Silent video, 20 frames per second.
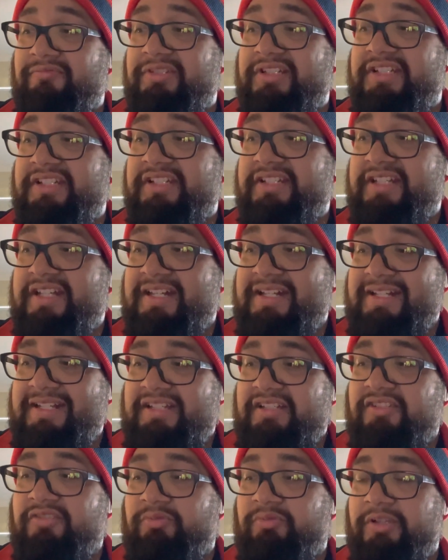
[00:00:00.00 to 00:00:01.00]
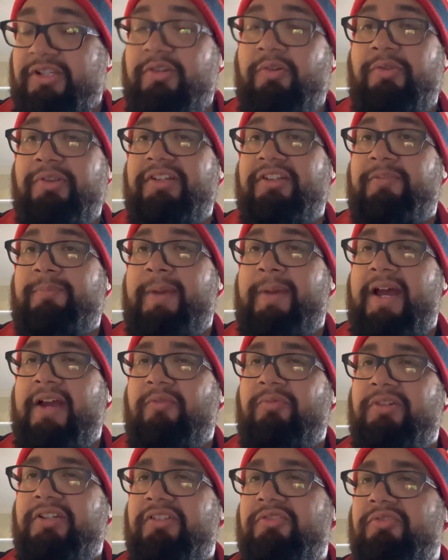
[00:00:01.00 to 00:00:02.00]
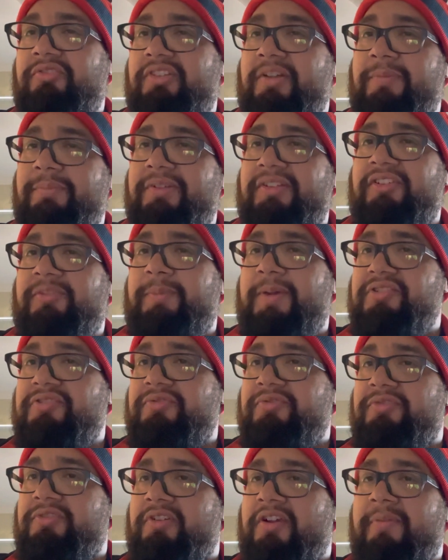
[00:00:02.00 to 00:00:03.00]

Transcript: He's really holding us back. We could do something special here.